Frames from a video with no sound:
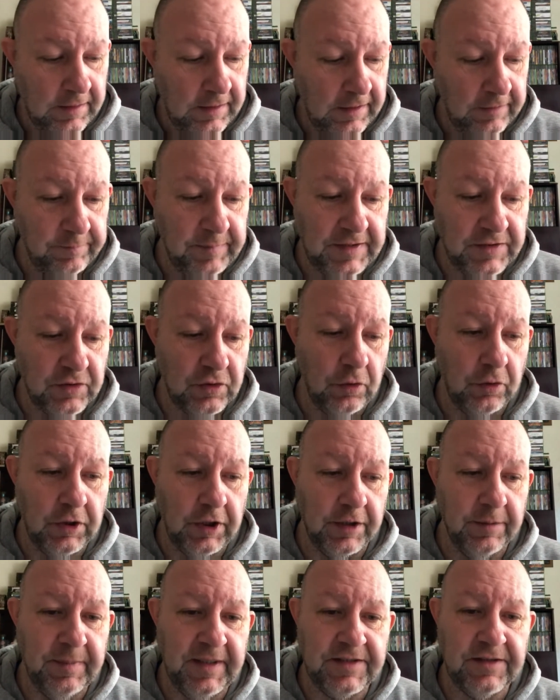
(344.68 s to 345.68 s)
I've been stuck
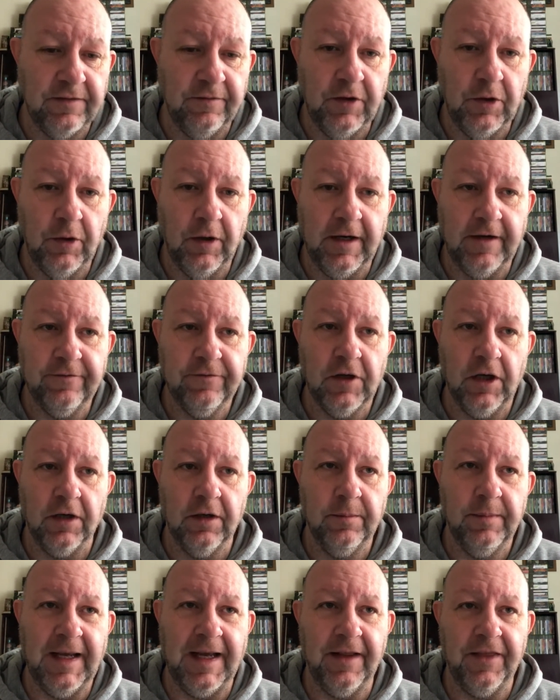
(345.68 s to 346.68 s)
on a bit of a rut. I've got
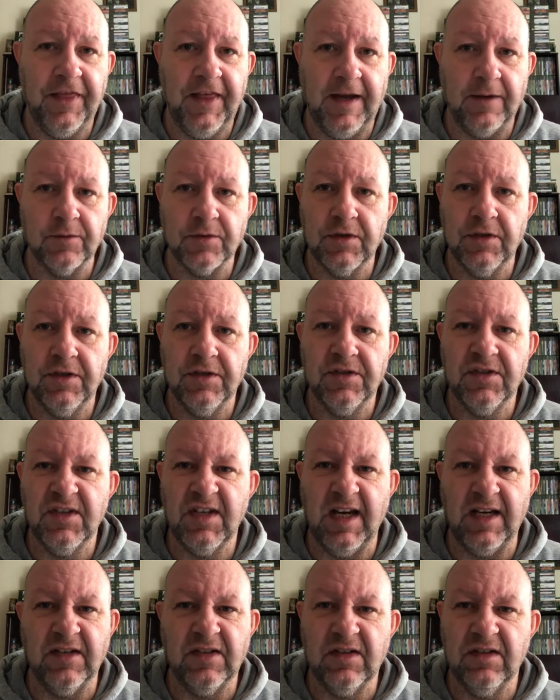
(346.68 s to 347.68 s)
about
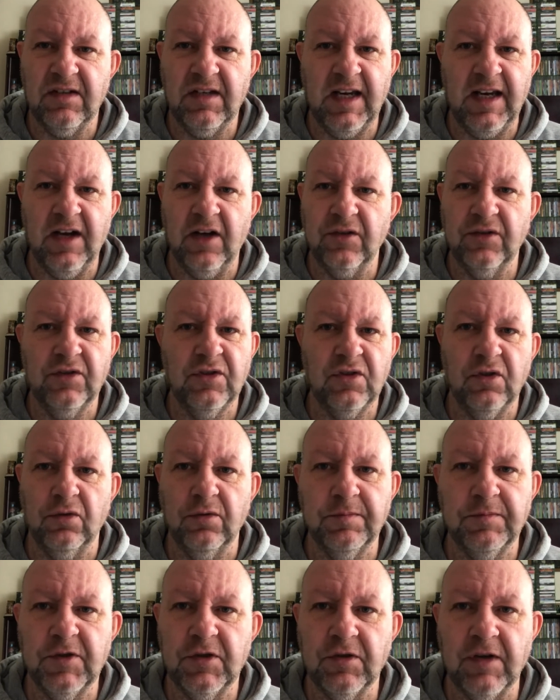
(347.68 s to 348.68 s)
1,060 odd
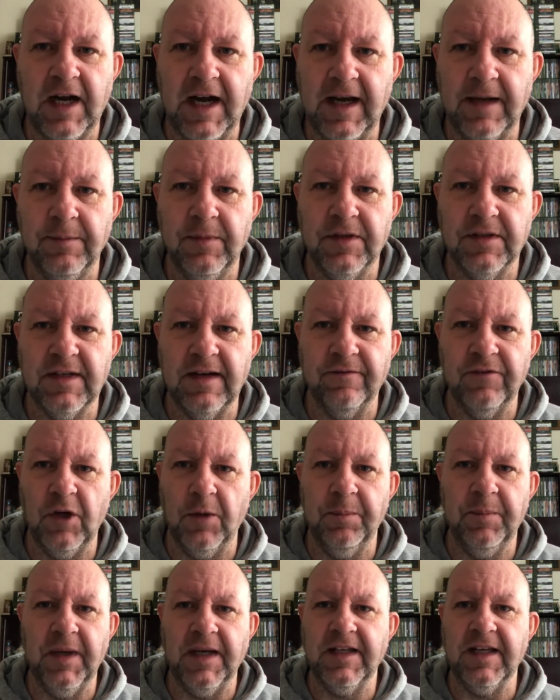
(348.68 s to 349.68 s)
subscribers. I've
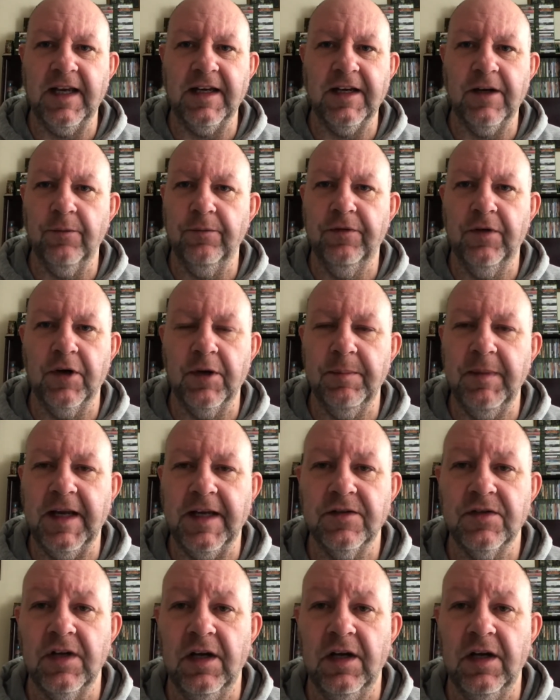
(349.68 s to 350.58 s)
not picked any up for a bit.